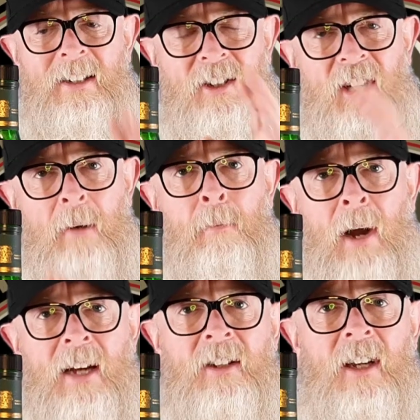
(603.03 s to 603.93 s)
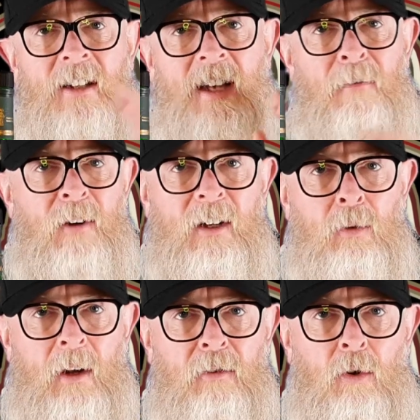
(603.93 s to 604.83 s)
is the same price as Glenfiddich
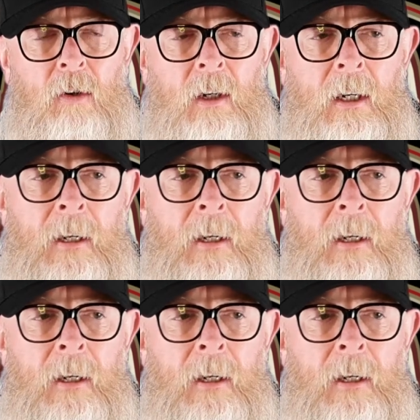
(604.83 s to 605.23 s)
12-year-old.